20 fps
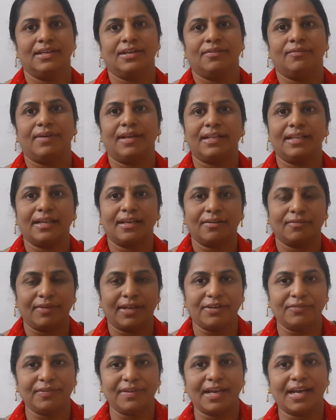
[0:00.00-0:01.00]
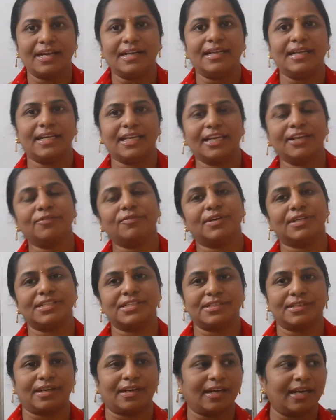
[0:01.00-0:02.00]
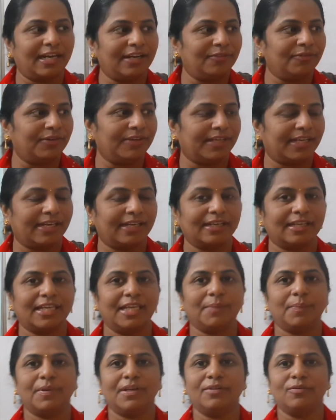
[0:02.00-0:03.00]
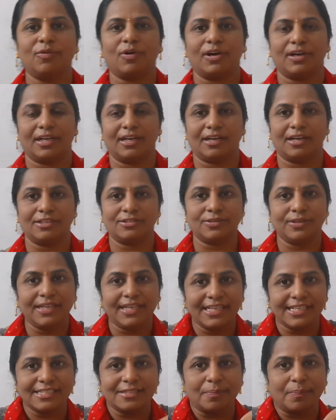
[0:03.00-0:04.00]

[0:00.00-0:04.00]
When we are taking one straw and we can keep in water also, it is